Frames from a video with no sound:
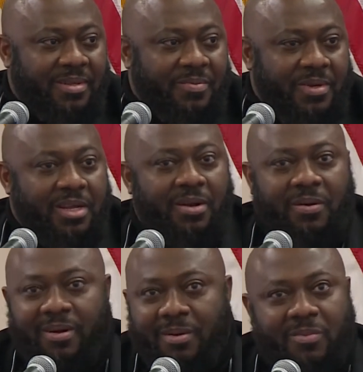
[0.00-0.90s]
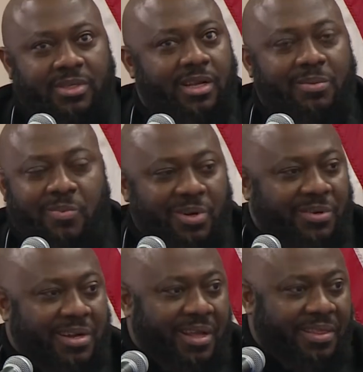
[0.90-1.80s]
and when they're almost at the point
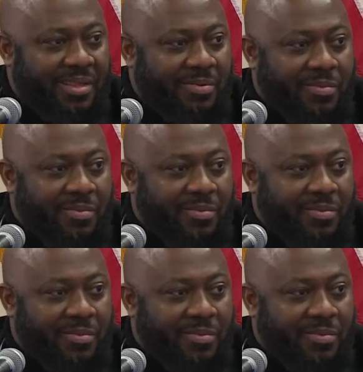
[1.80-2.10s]
of death,